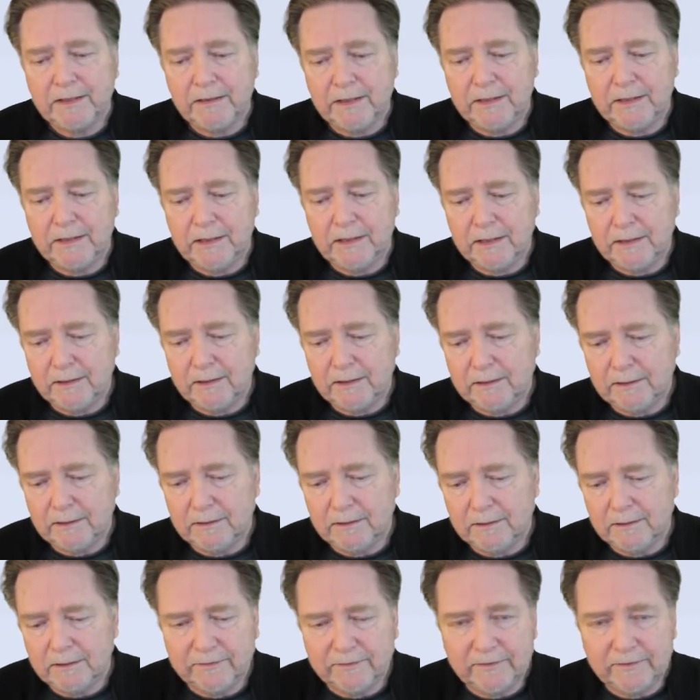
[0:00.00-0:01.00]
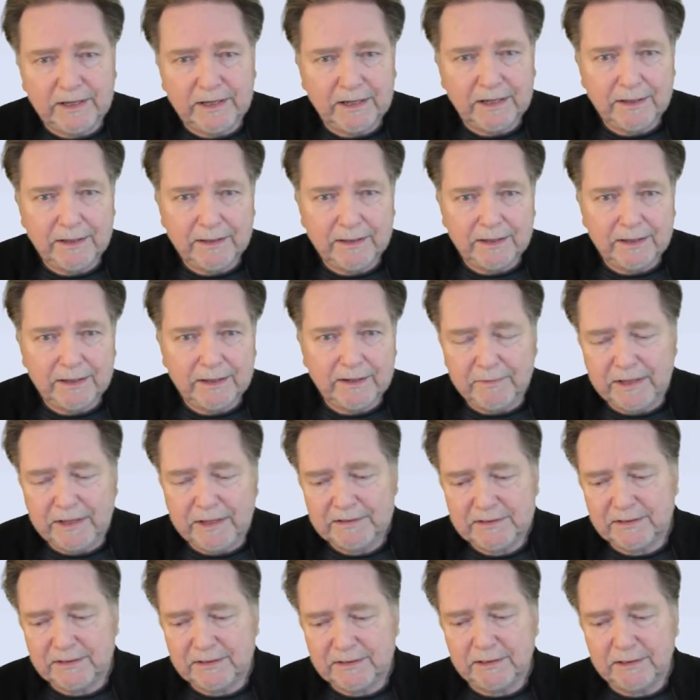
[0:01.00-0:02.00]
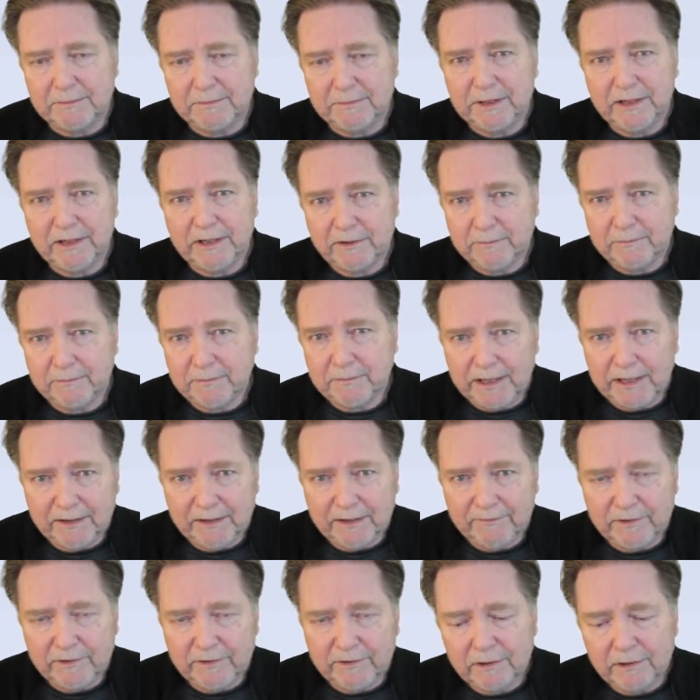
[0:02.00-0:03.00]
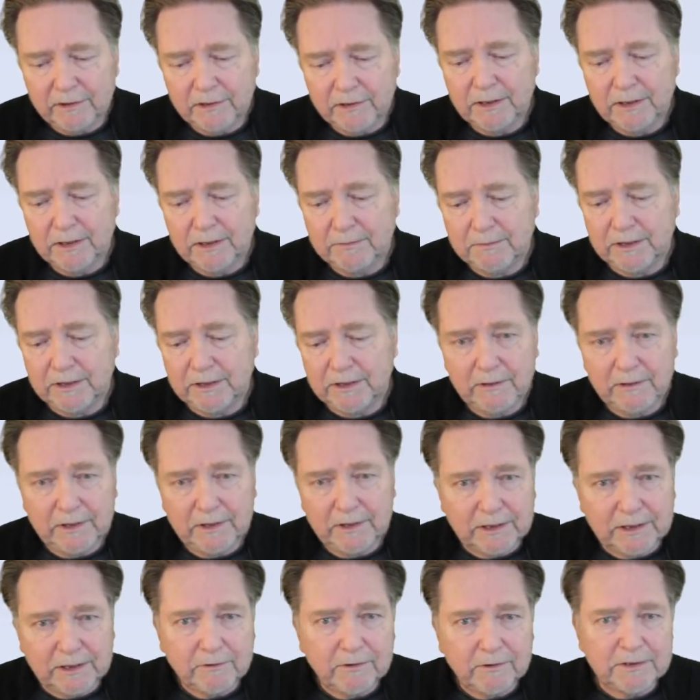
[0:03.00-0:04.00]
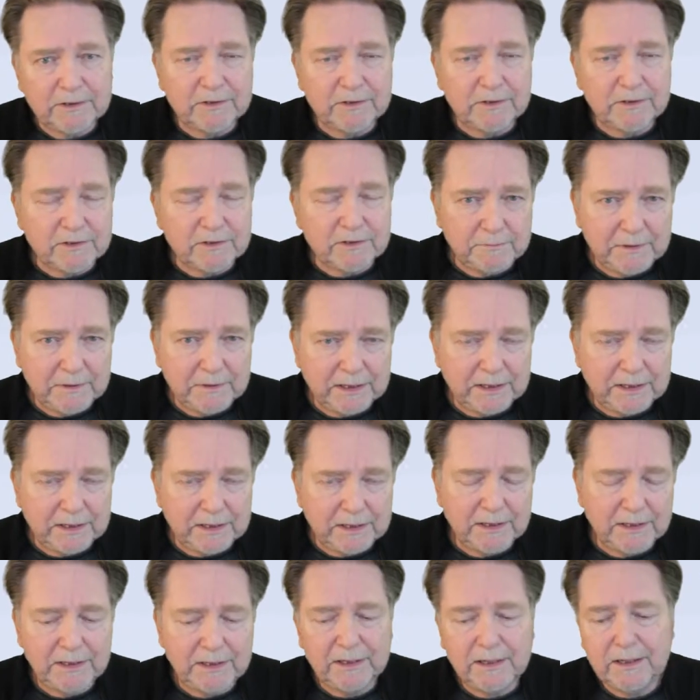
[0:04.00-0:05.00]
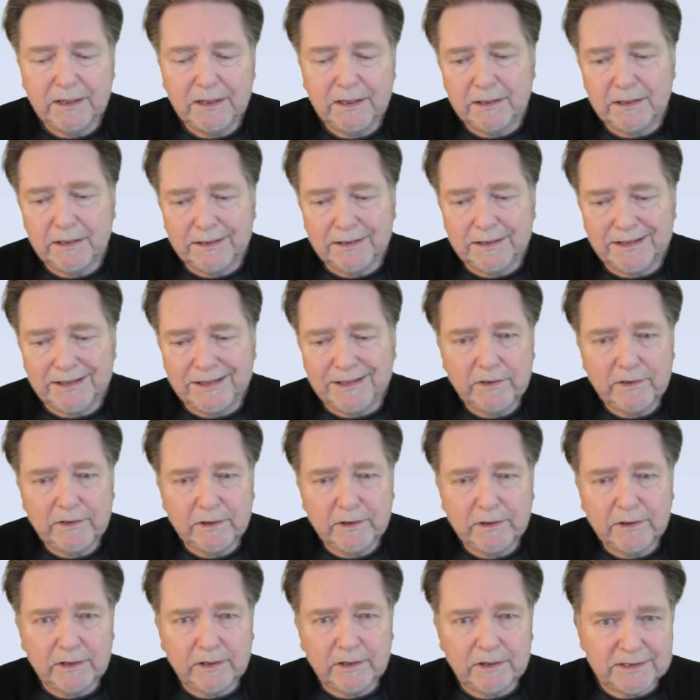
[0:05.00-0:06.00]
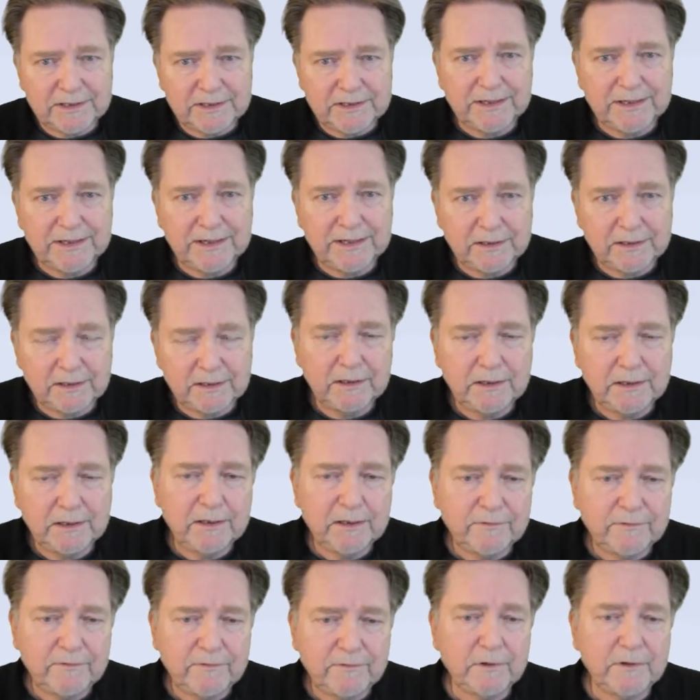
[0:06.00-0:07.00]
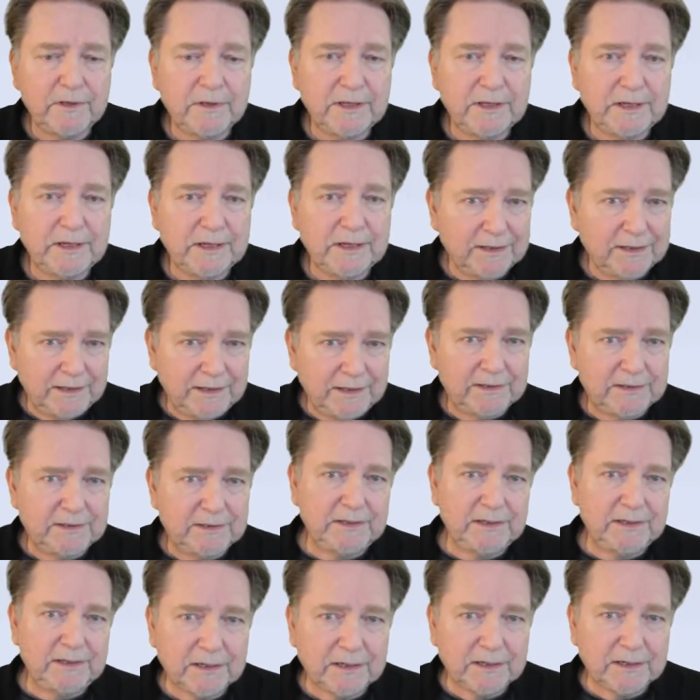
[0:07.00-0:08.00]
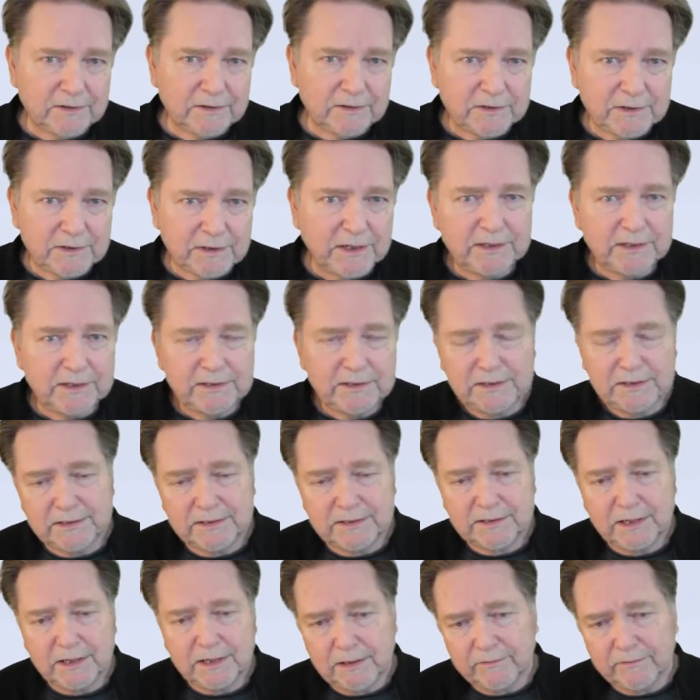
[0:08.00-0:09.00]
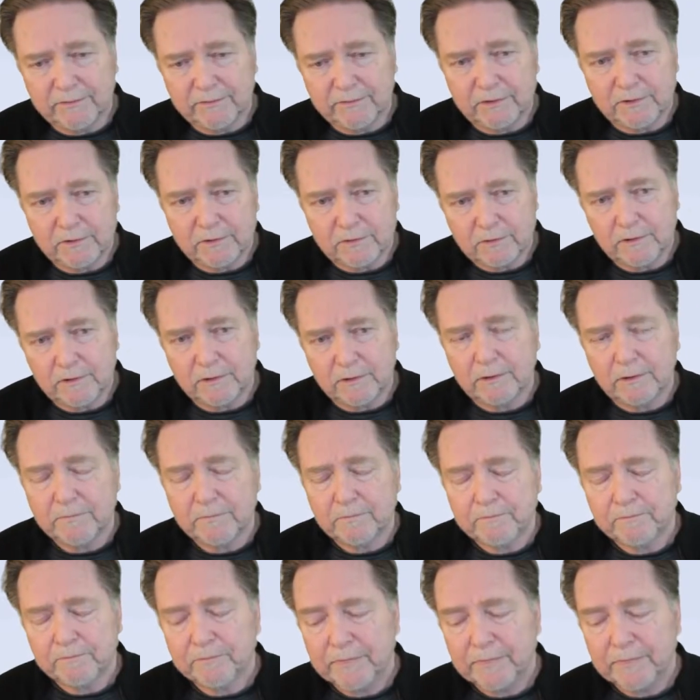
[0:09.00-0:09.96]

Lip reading: They have basically, by their behavior, by their ignorance and stupidity, given their consent for the elites to exercise this kind of control.